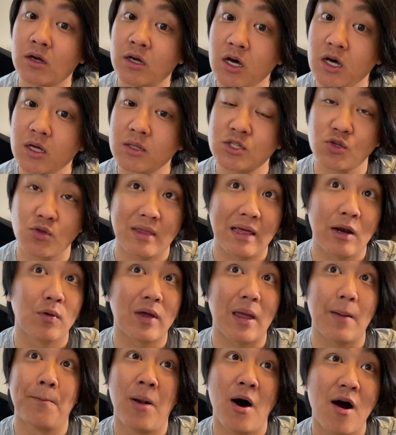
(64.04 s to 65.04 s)
good so they don't
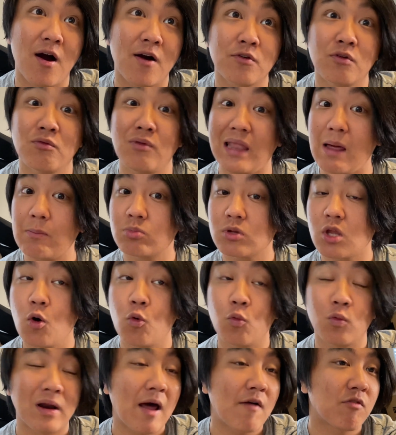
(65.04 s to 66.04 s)
get parvo, lepto,
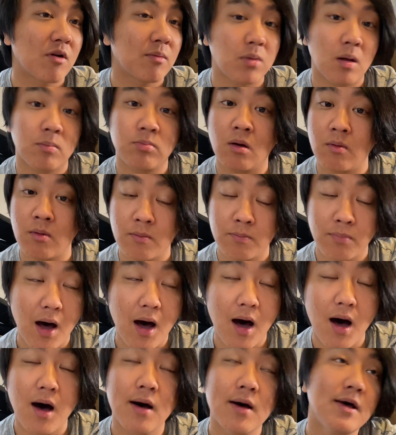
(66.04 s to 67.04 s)
whatever, blah, blah, blah,
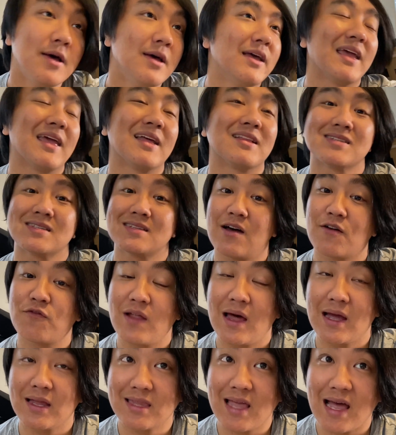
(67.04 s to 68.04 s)
blah, and stuff
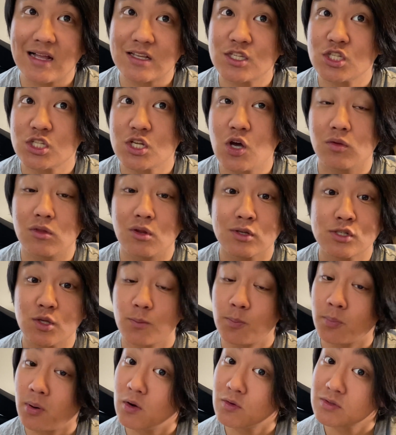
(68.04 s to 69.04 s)
like that. So those are
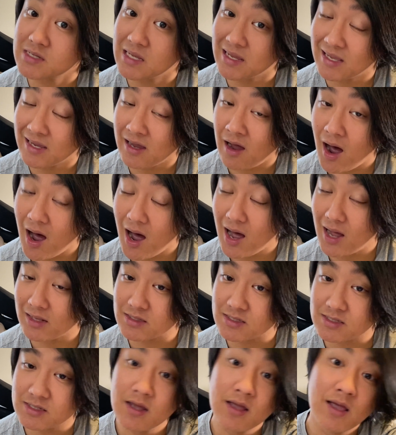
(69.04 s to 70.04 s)
pros and
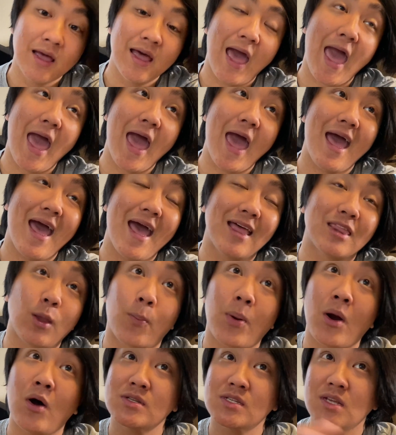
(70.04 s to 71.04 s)
cons. And the
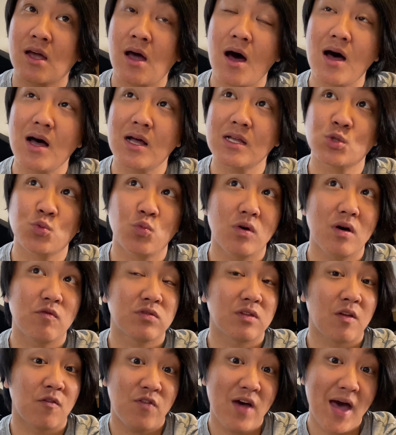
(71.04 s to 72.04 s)
pros and cons with
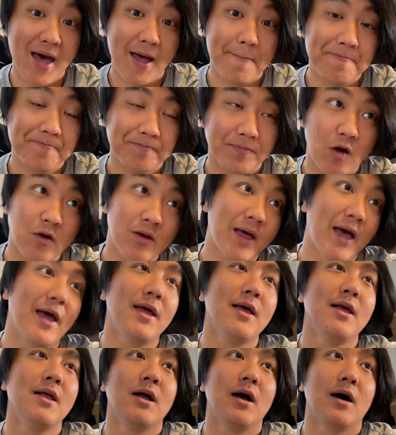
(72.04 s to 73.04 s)
the vet, okay?
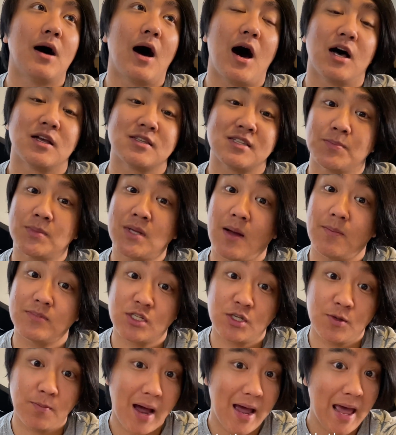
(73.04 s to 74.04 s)

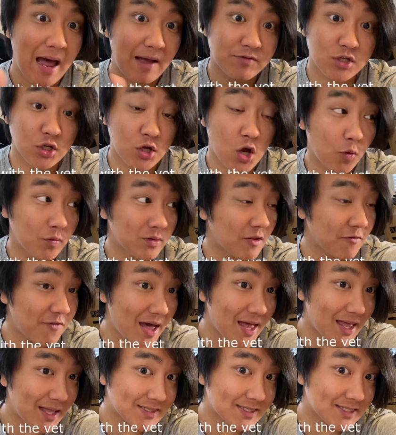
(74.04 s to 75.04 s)
Sometimes you might have to go with the
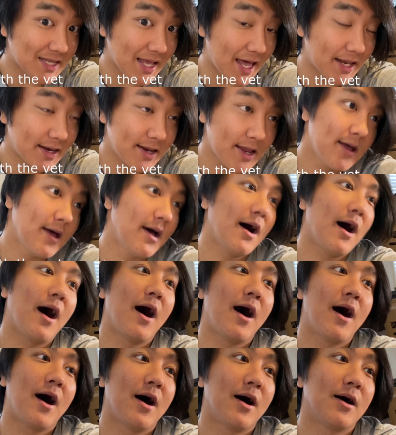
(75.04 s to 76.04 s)
vet instead.
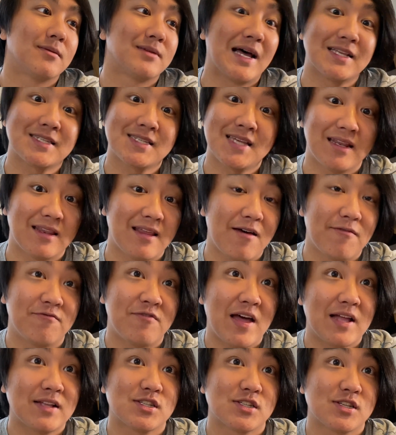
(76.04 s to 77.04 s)
Not saying that
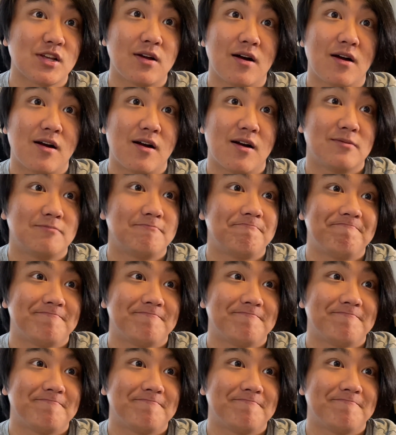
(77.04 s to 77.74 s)
vets are,